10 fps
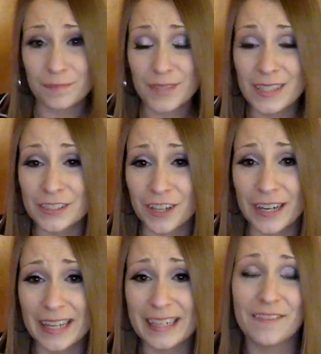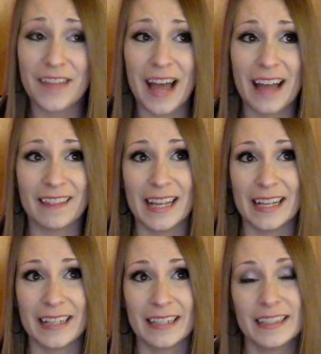sorry, any of that
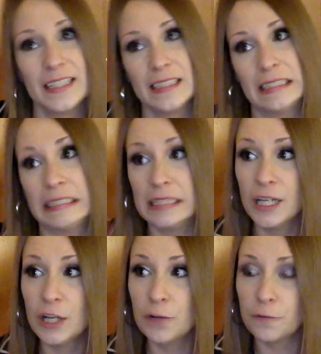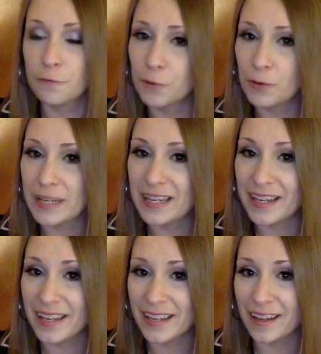like
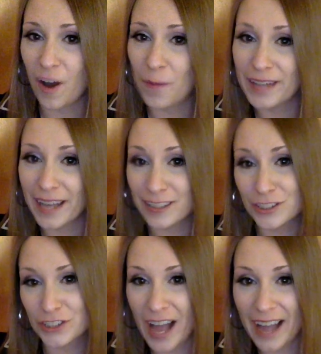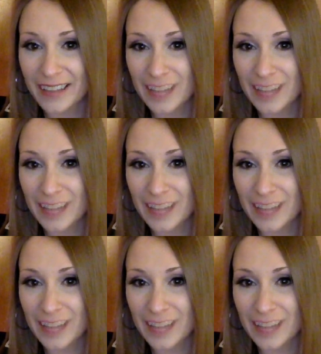fruity almond extract